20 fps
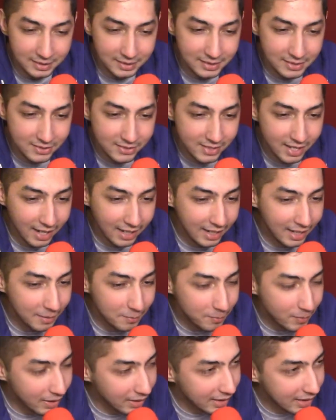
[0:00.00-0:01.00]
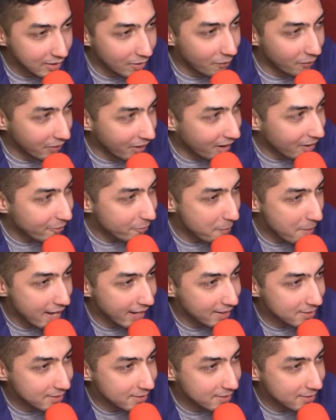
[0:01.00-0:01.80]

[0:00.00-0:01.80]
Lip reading: You just can't get Billy going off, man.